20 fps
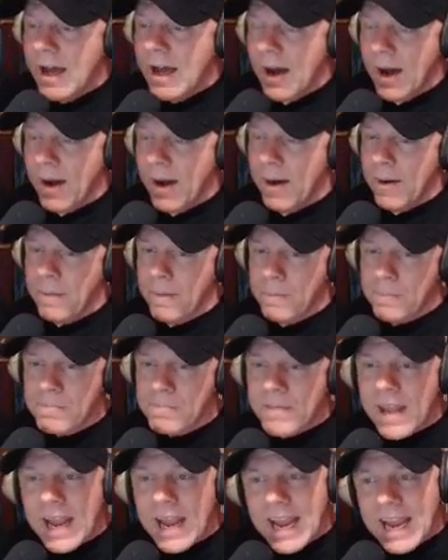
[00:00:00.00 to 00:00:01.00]
And
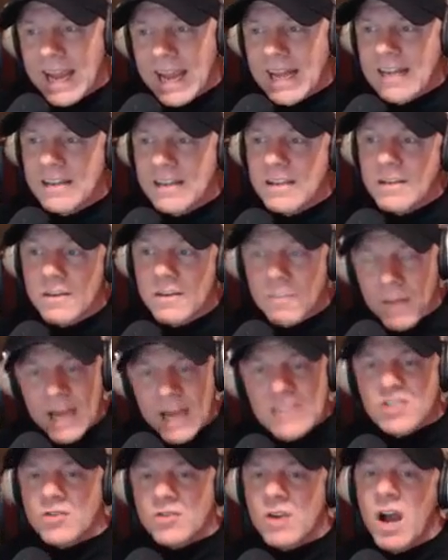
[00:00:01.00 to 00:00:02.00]

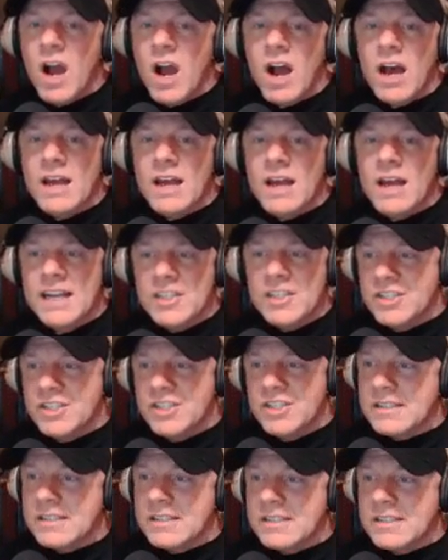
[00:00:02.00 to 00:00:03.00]
Patreon is
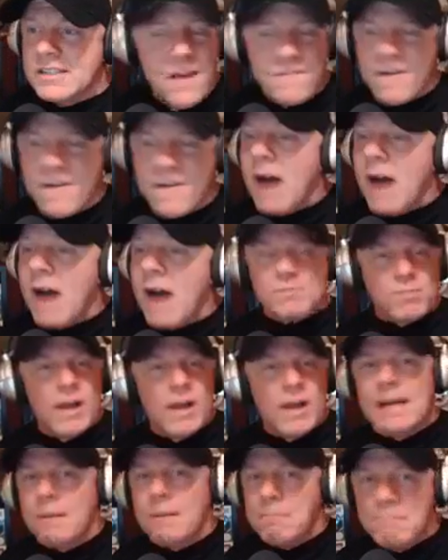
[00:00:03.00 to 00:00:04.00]
just, if I was
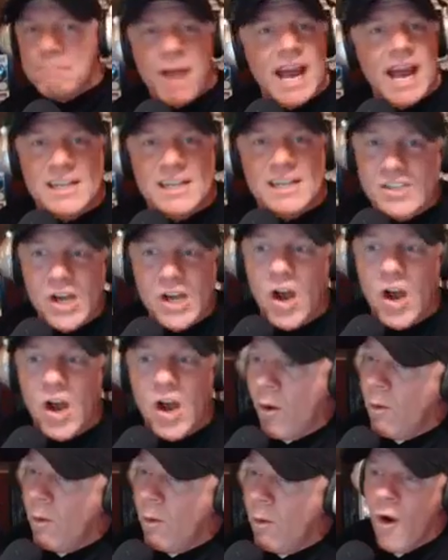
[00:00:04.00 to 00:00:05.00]
playing a
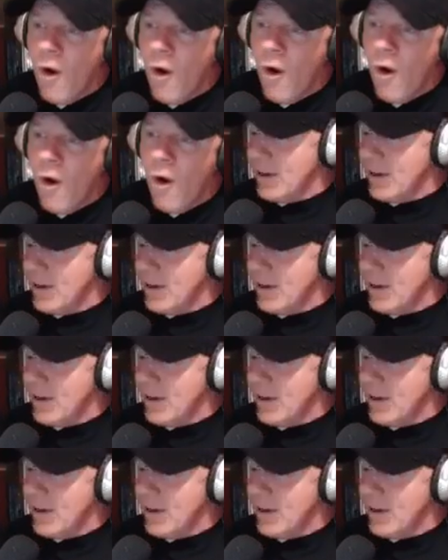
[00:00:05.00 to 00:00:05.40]
banjo or a